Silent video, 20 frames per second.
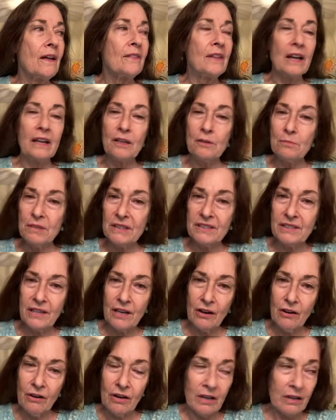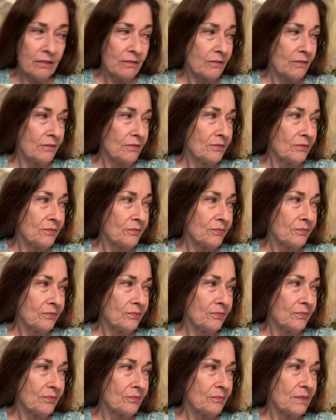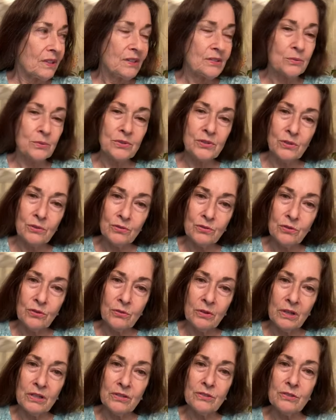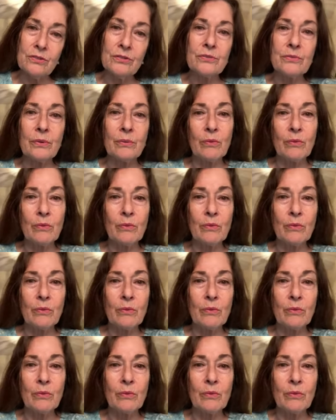And that can be scary because we're social creatures.